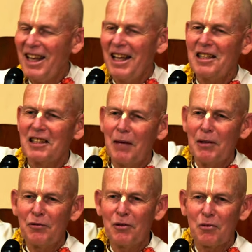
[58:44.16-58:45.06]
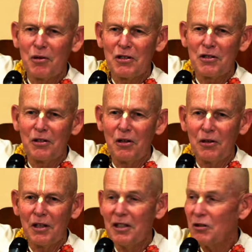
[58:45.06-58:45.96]
It's coming from Krishna
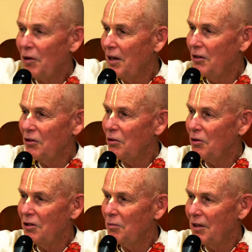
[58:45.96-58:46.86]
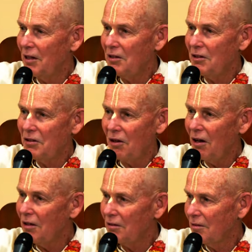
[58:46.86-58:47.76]
Loka. It's right in Narottam Das's
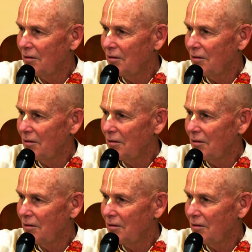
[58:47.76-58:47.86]
song.